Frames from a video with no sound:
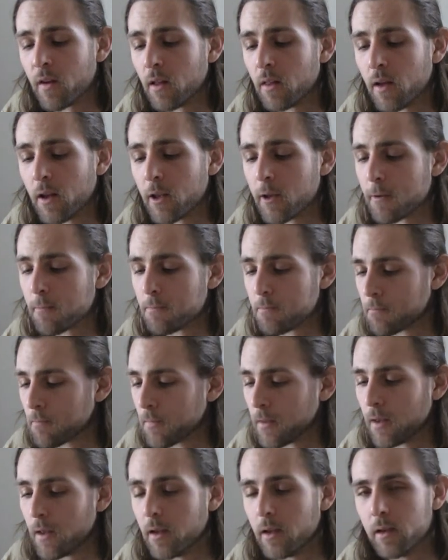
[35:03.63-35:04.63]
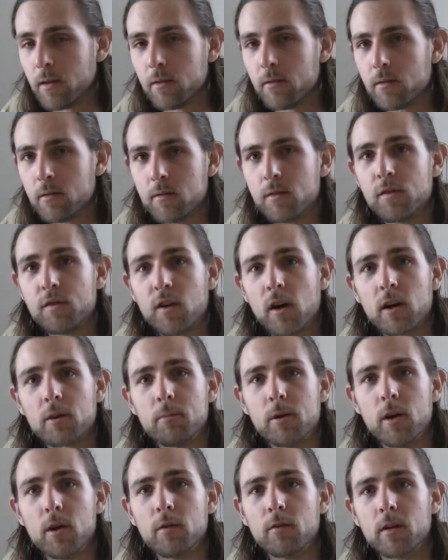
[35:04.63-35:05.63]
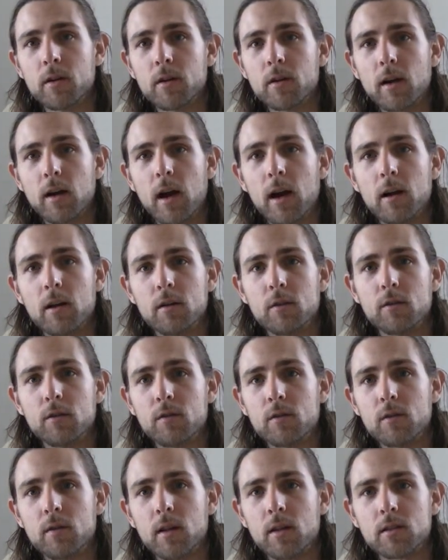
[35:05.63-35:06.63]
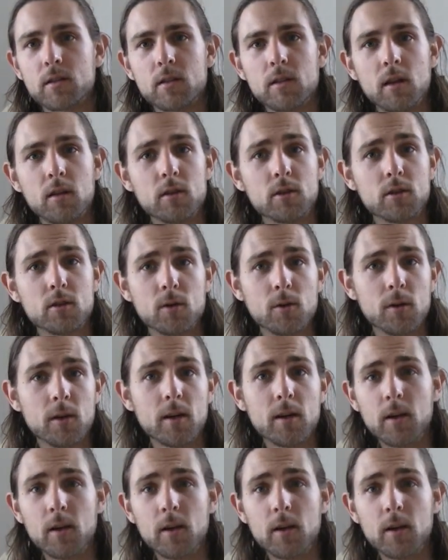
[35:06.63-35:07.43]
like he fucked me over out of. That's another story.